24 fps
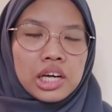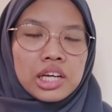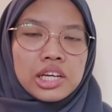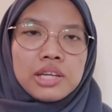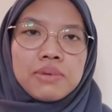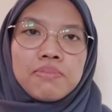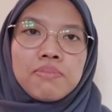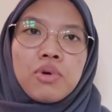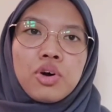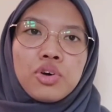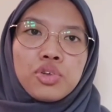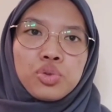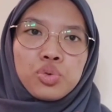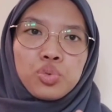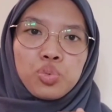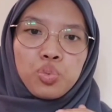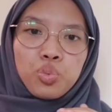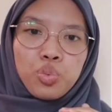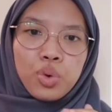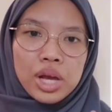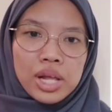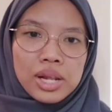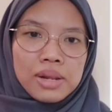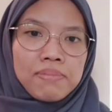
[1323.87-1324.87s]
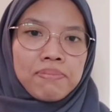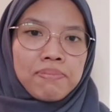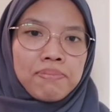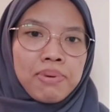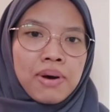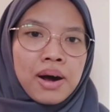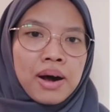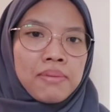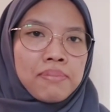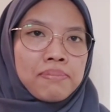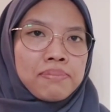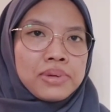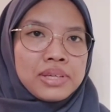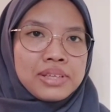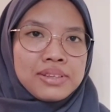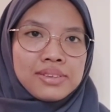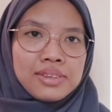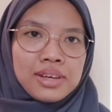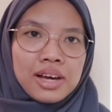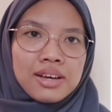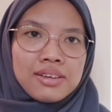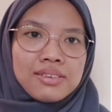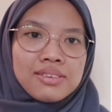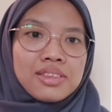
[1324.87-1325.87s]
the most
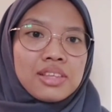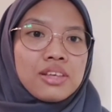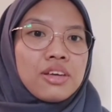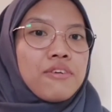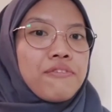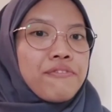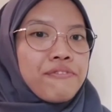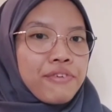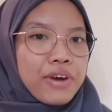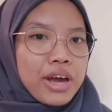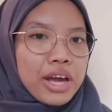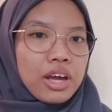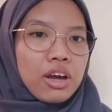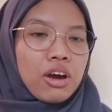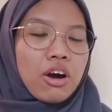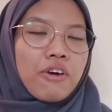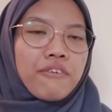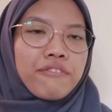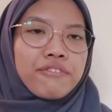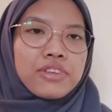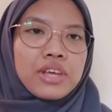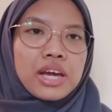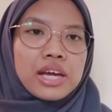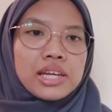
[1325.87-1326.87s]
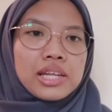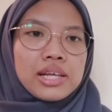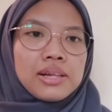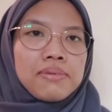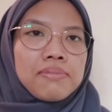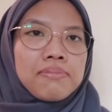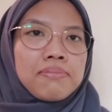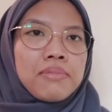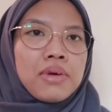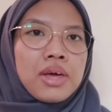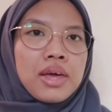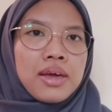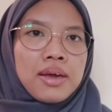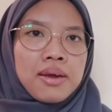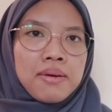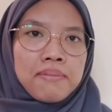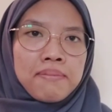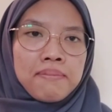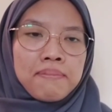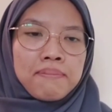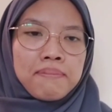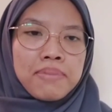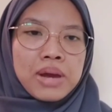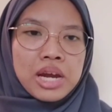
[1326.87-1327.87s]
well-publicized effect of tidal
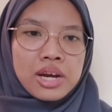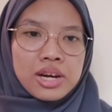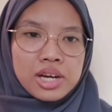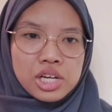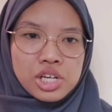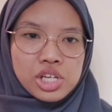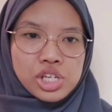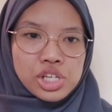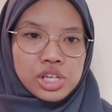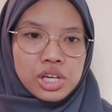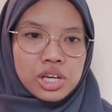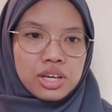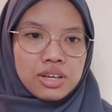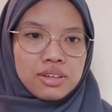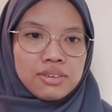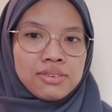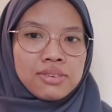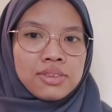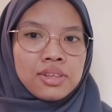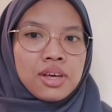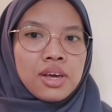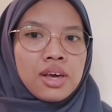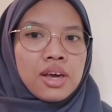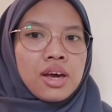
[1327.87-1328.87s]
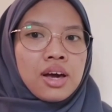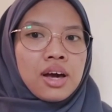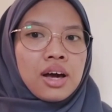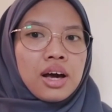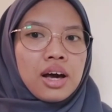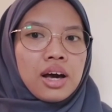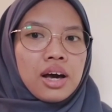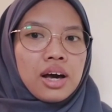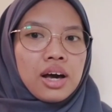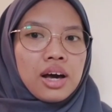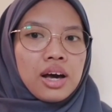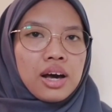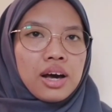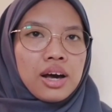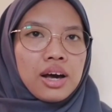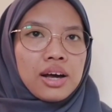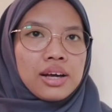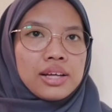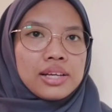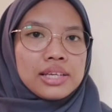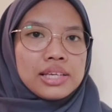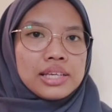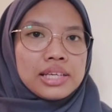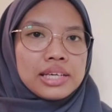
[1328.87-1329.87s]
barrage is
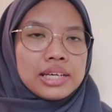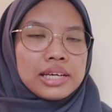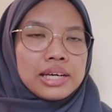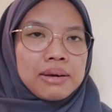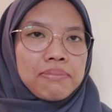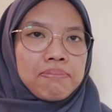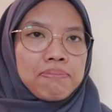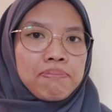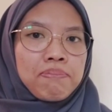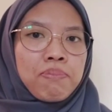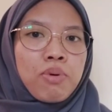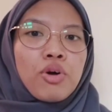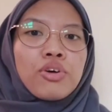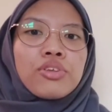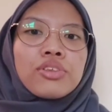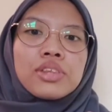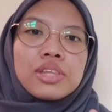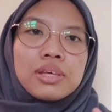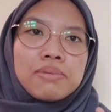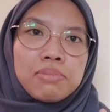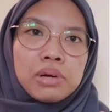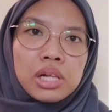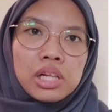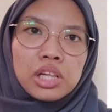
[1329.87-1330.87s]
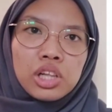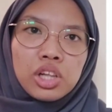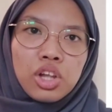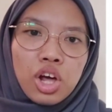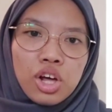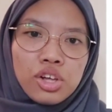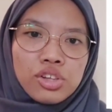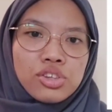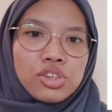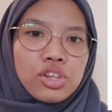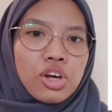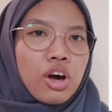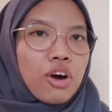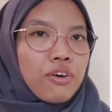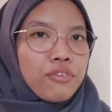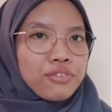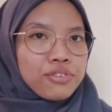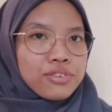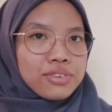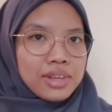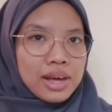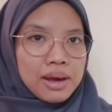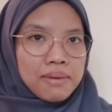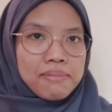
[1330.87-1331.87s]
the possible loss of
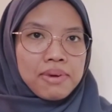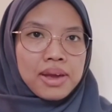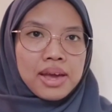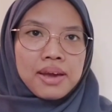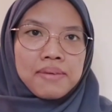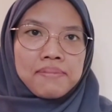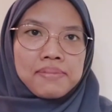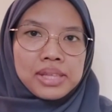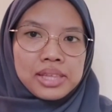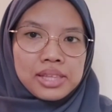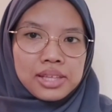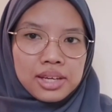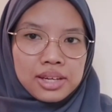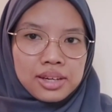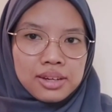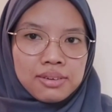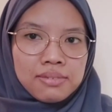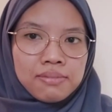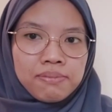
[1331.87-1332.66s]
some habitat.